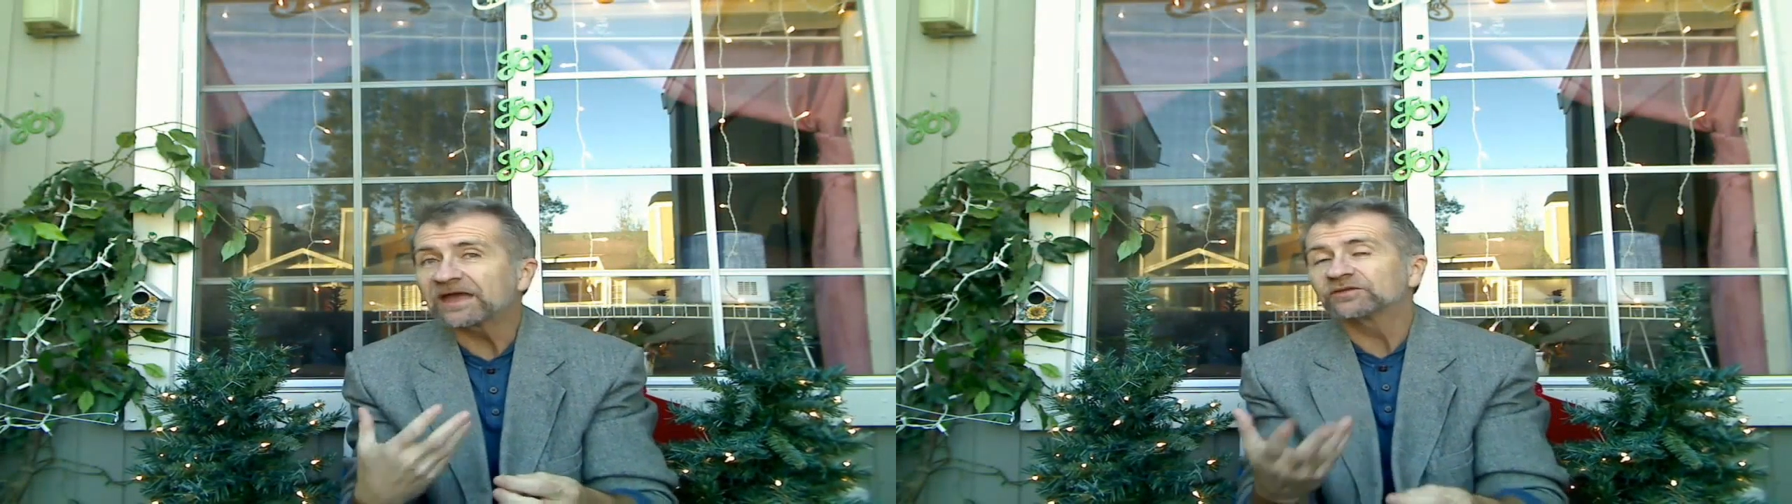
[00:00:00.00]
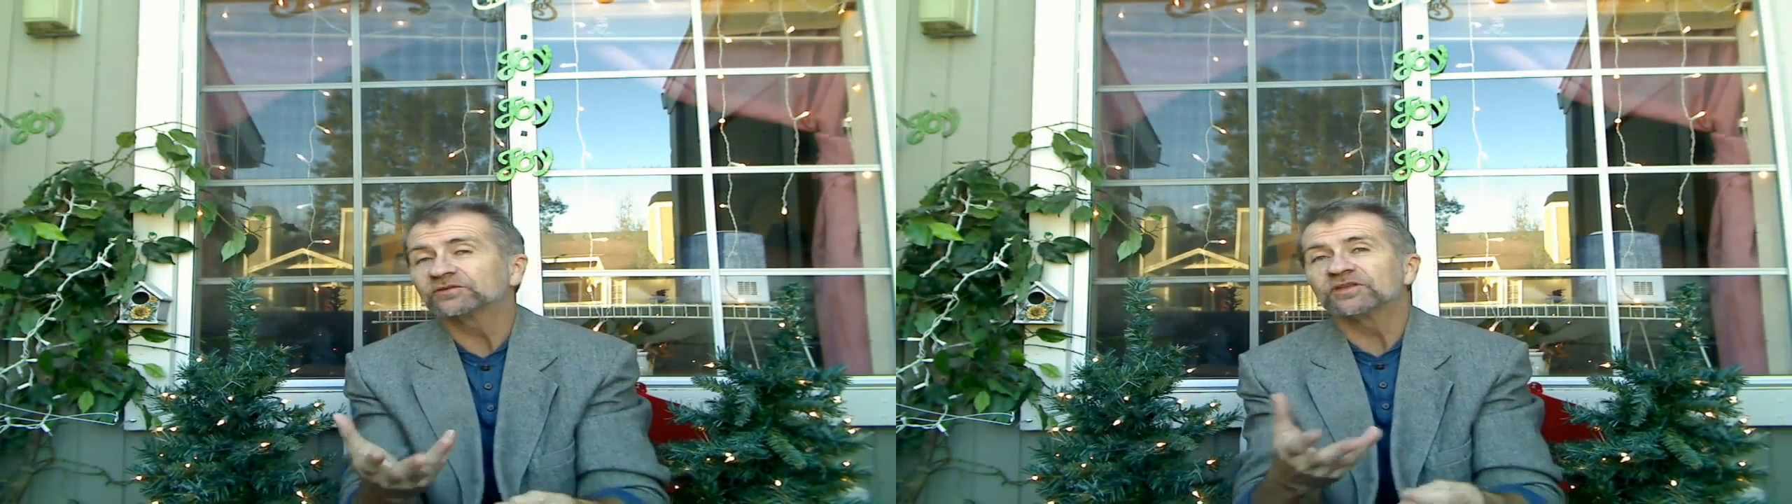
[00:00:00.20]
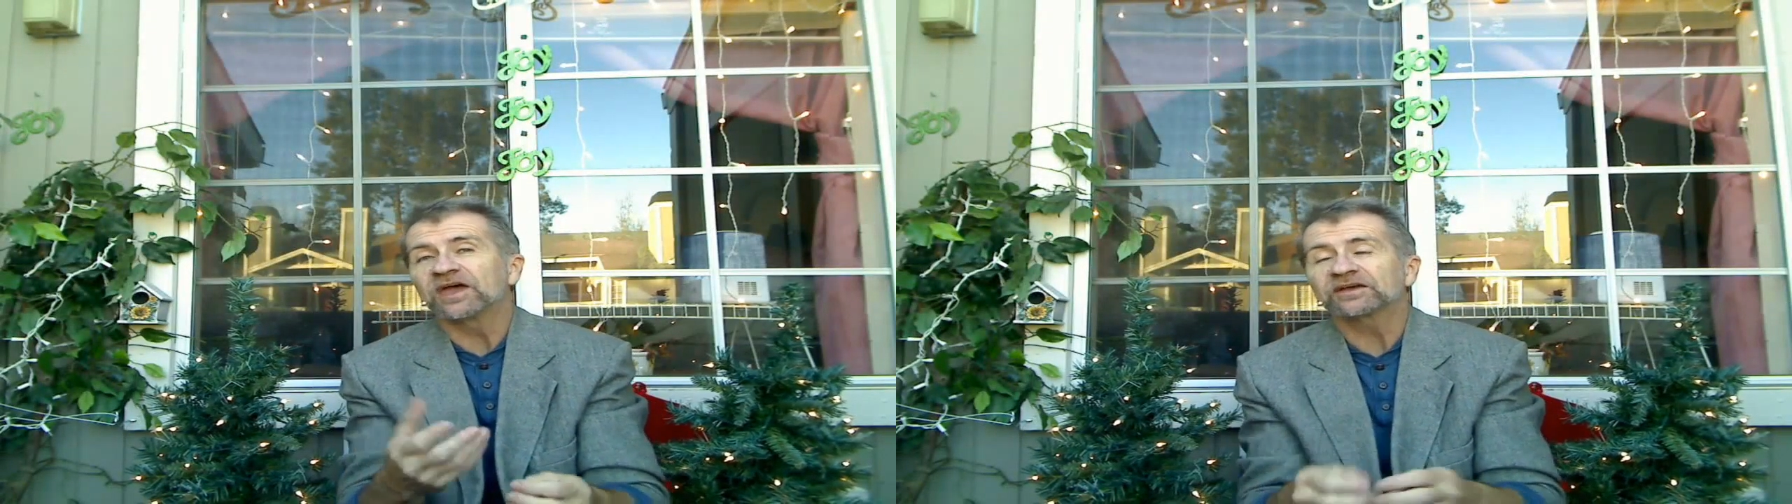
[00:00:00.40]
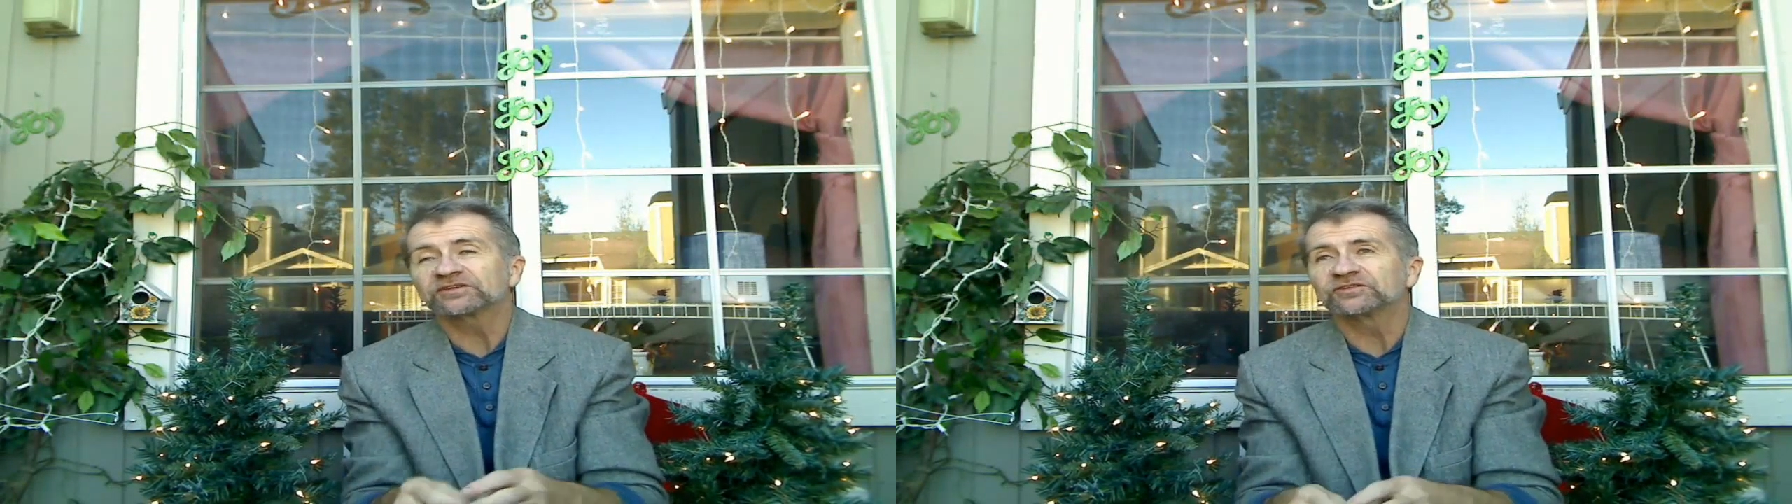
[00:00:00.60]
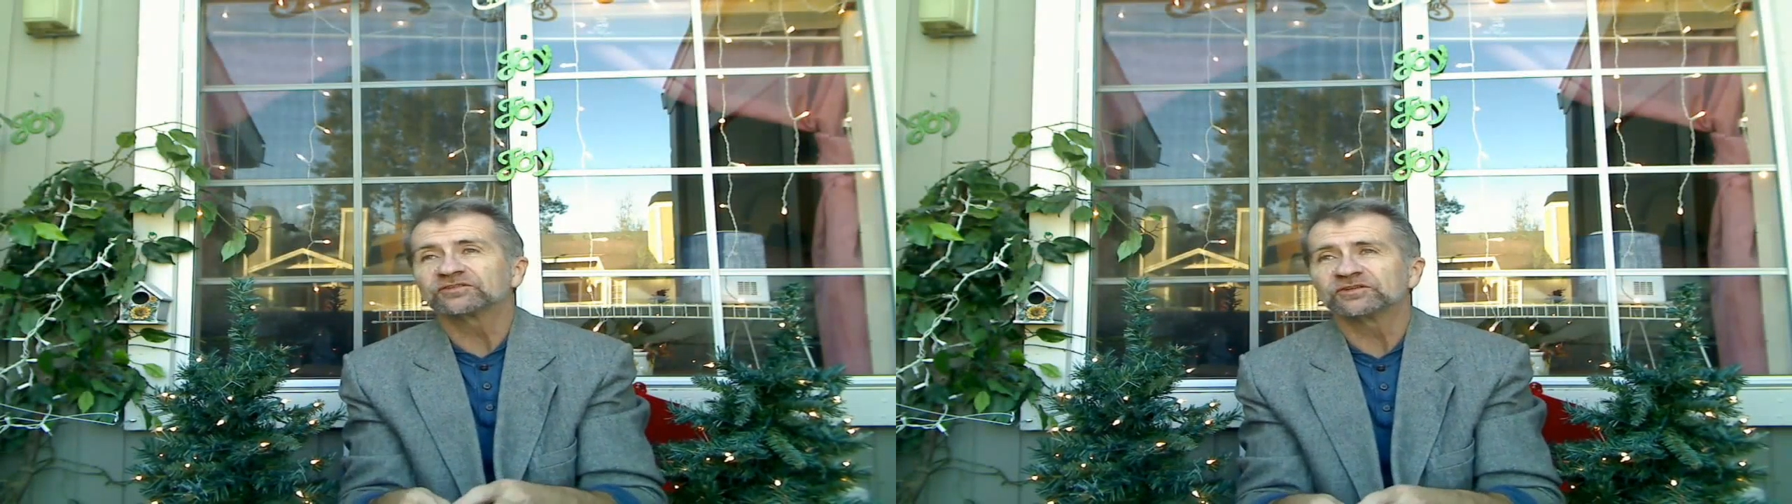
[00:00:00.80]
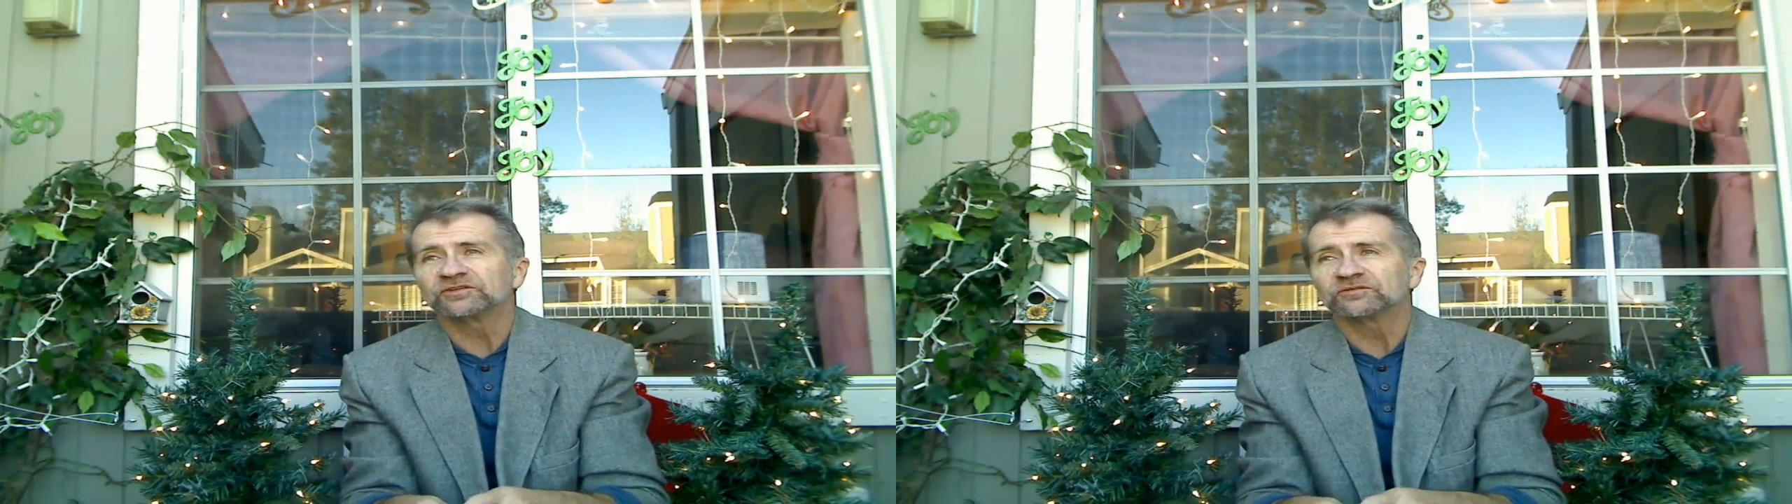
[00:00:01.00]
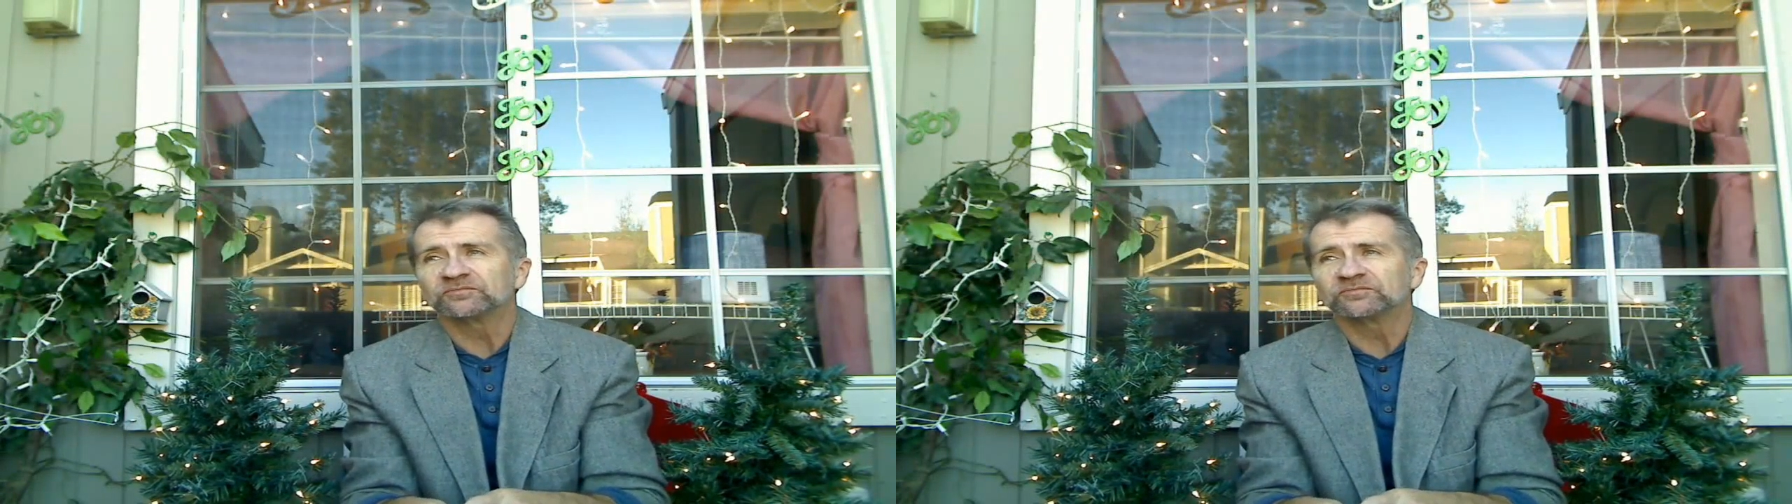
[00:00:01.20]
attitude and actions and